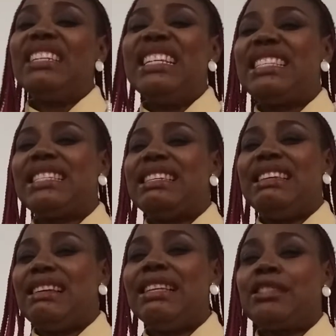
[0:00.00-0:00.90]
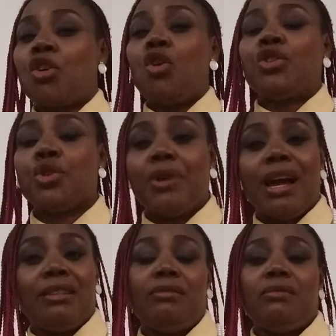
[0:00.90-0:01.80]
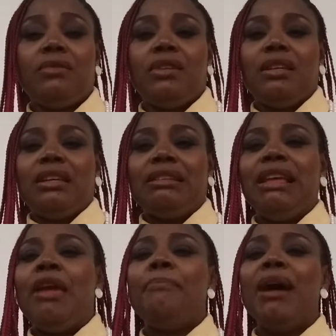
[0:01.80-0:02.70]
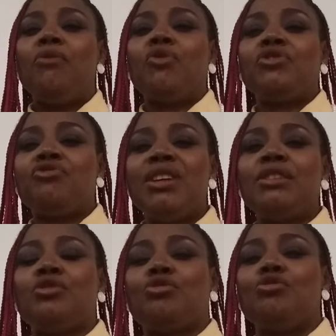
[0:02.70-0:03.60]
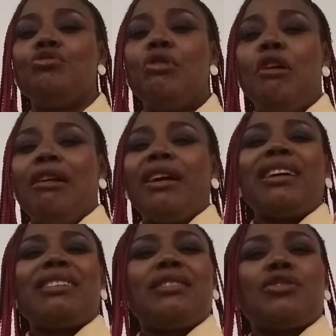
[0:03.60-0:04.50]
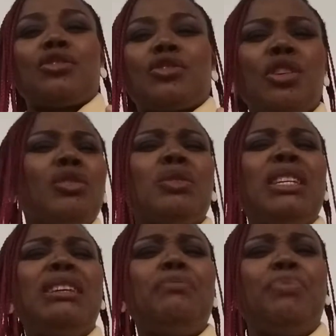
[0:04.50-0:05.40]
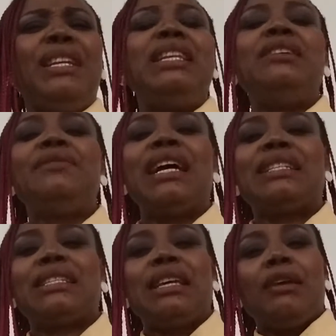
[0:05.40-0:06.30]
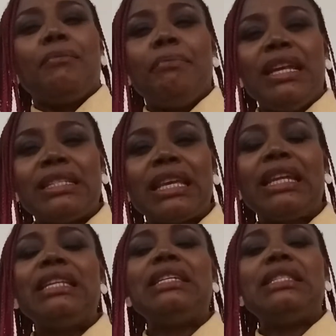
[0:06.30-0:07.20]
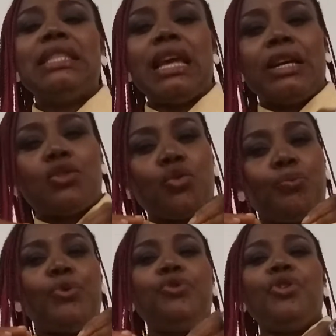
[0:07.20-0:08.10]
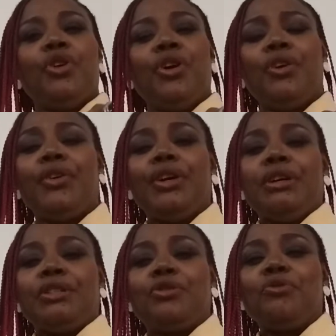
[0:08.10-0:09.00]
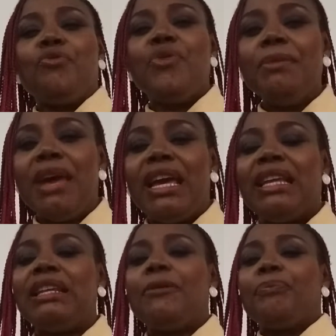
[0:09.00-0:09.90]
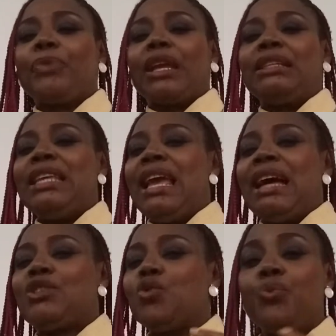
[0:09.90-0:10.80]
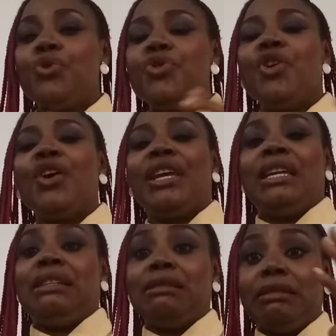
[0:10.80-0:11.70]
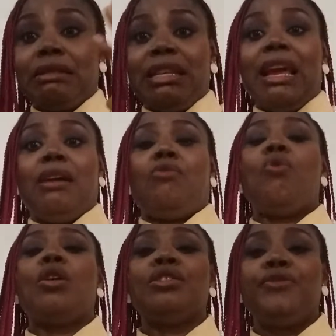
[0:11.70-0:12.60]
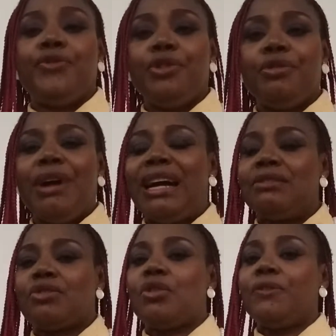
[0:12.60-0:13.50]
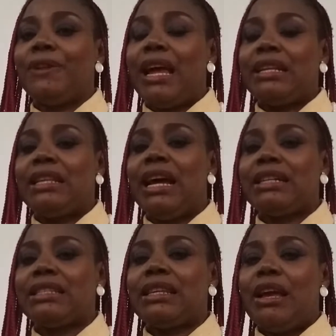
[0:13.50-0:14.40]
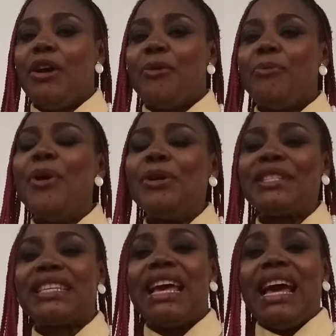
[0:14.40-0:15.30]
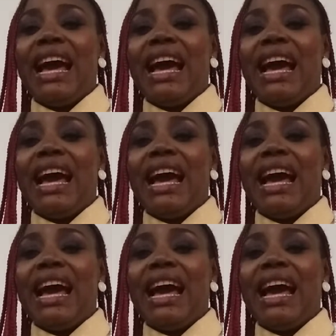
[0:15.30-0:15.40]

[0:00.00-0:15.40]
It's, it's cultural. A man was raised to subtly believe that mentally they are superior to women. They are superior in their worldview and stuff like that. But